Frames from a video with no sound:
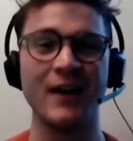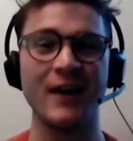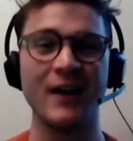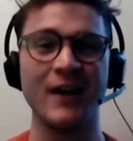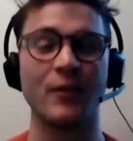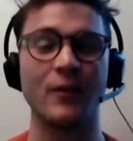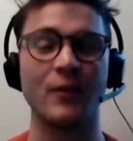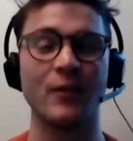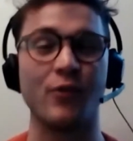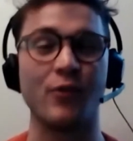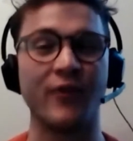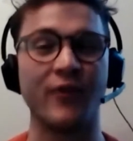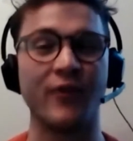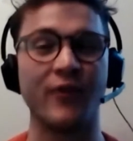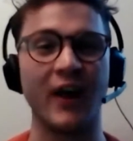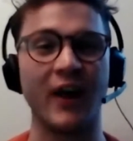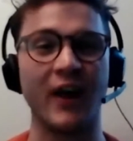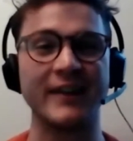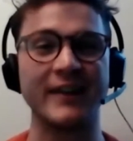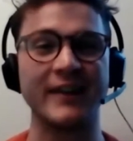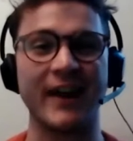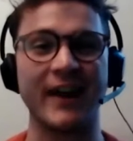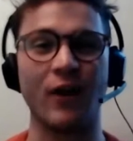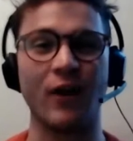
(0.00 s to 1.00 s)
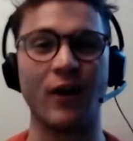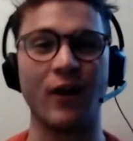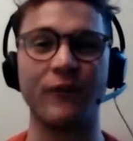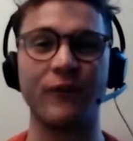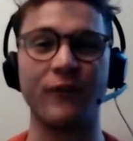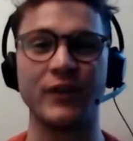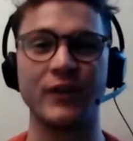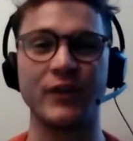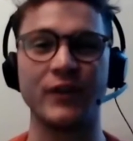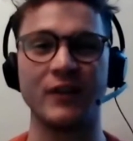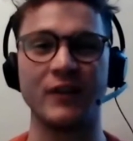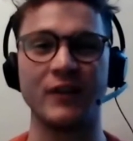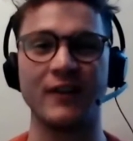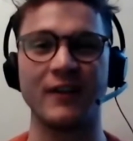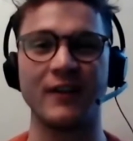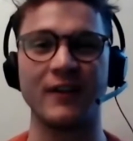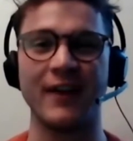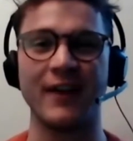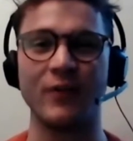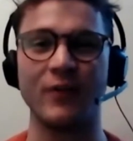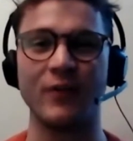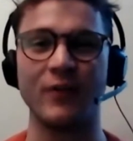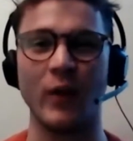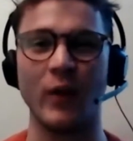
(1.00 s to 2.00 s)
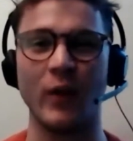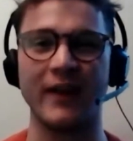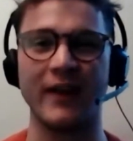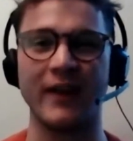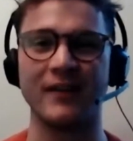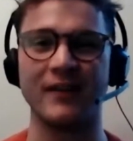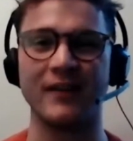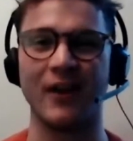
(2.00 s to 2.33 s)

to provide that confidence even when